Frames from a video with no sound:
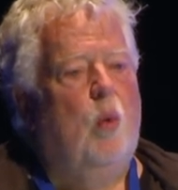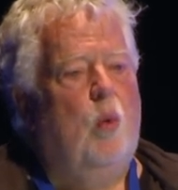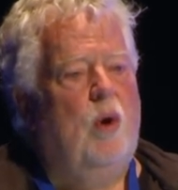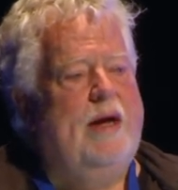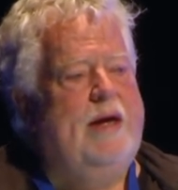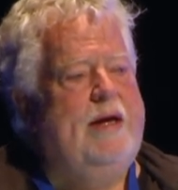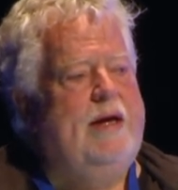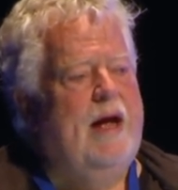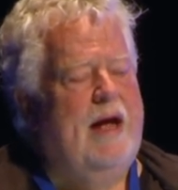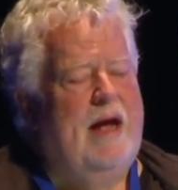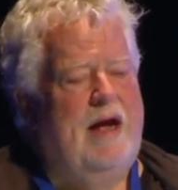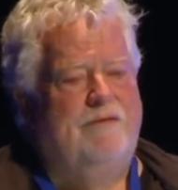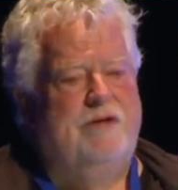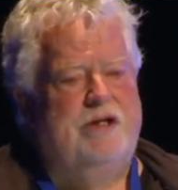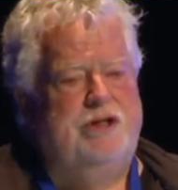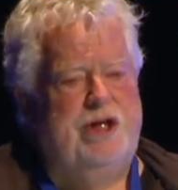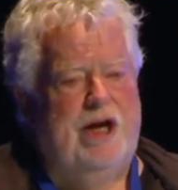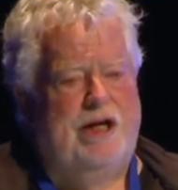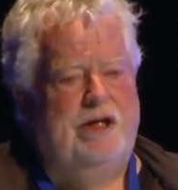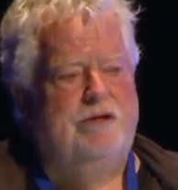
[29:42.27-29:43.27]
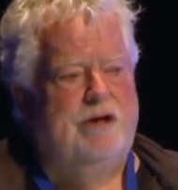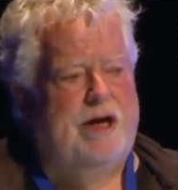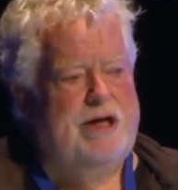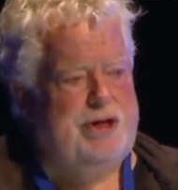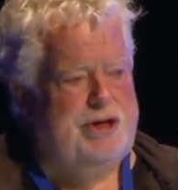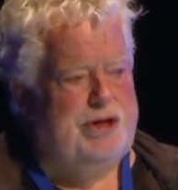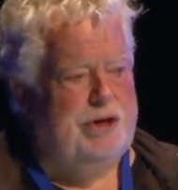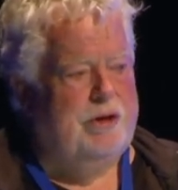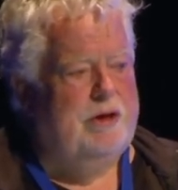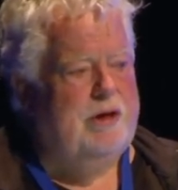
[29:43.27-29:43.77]
We have a
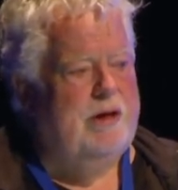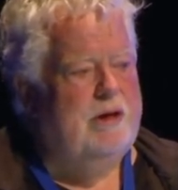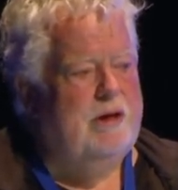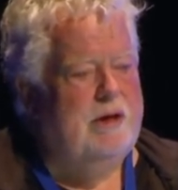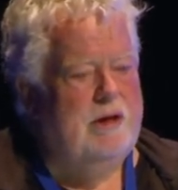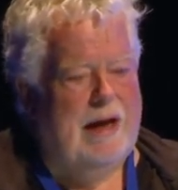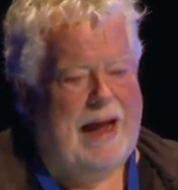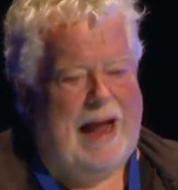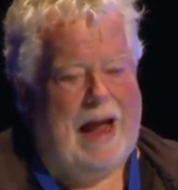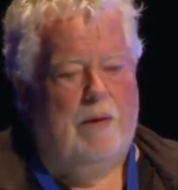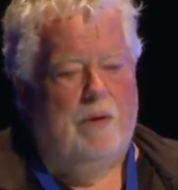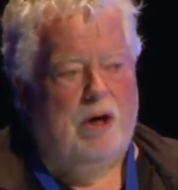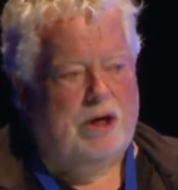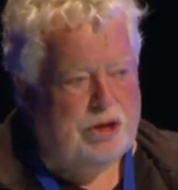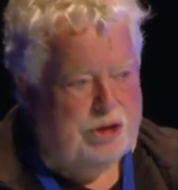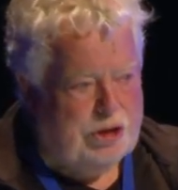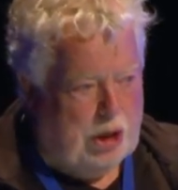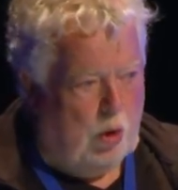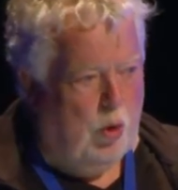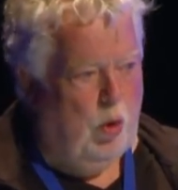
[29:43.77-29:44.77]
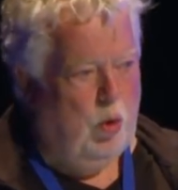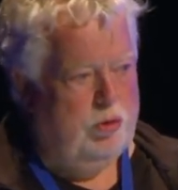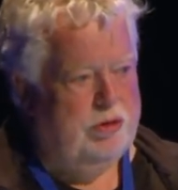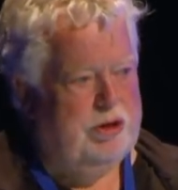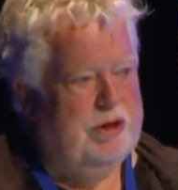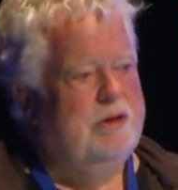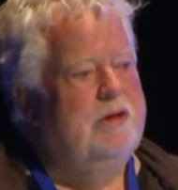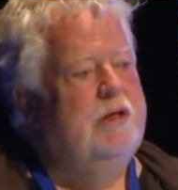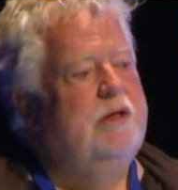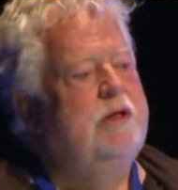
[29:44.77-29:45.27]
generation, our
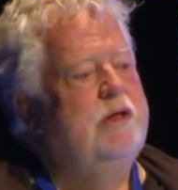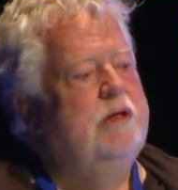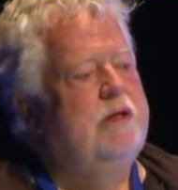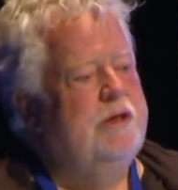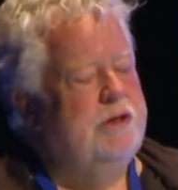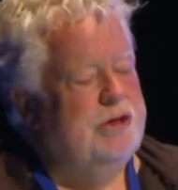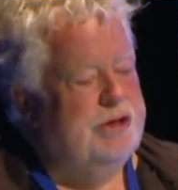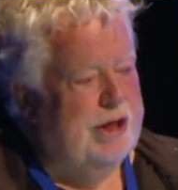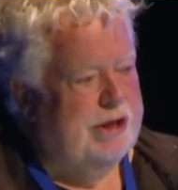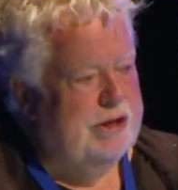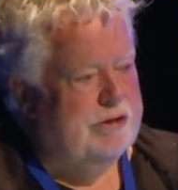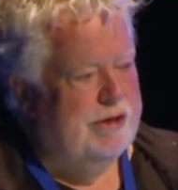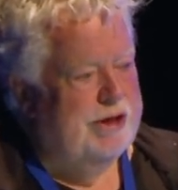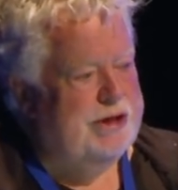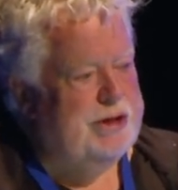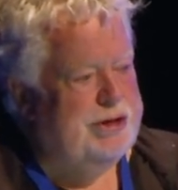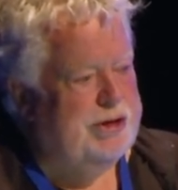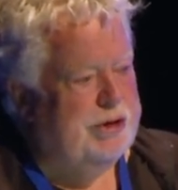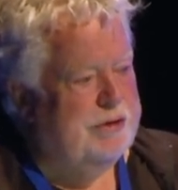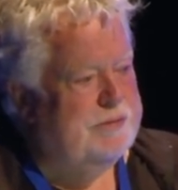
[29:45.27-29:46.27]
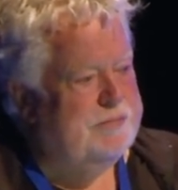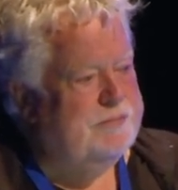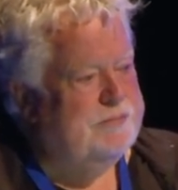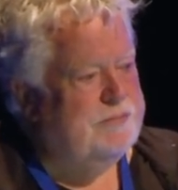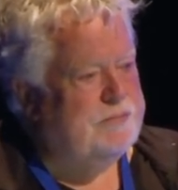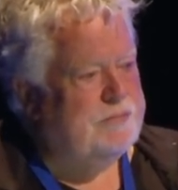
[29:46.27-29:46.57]
golden generation,